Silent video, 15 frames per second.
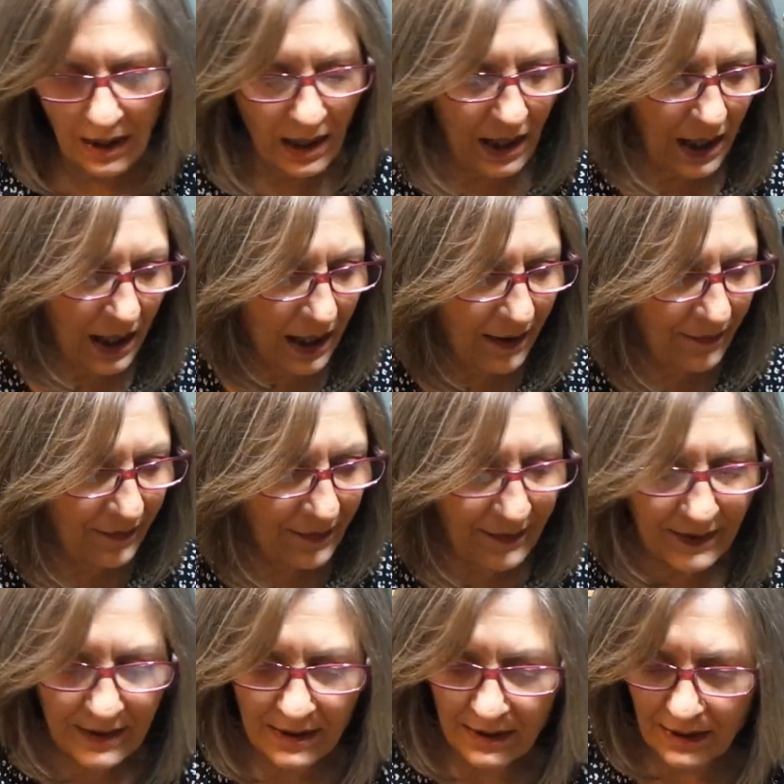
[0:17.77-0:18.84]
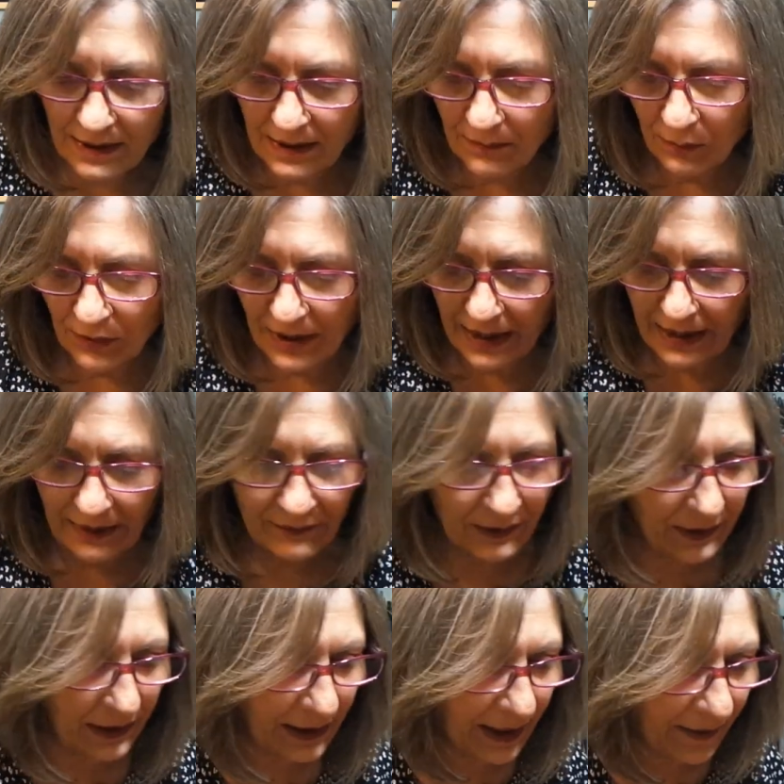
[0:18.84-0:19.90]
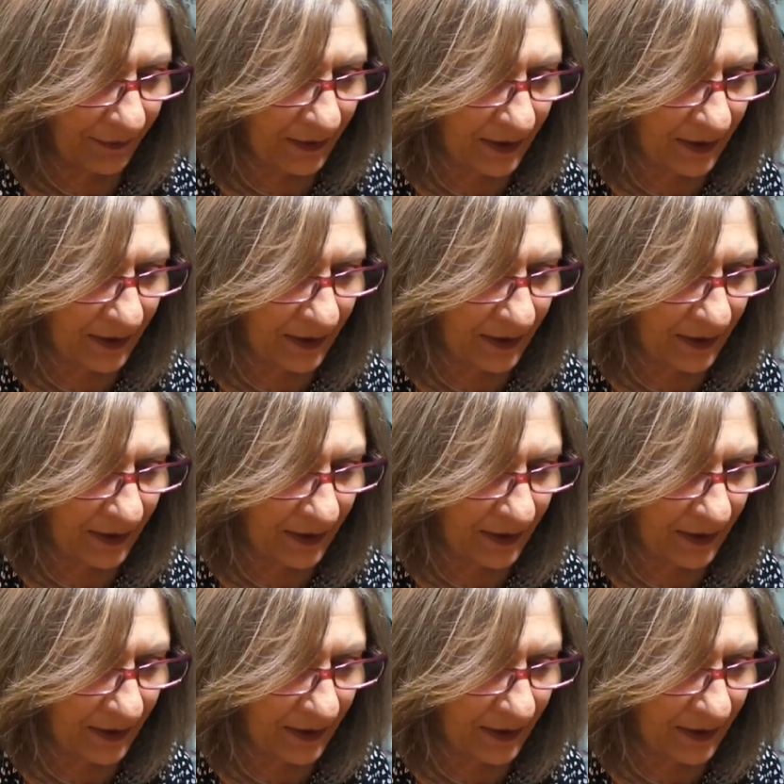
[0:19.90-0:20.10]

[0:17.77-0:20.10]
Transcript: and I take everything out.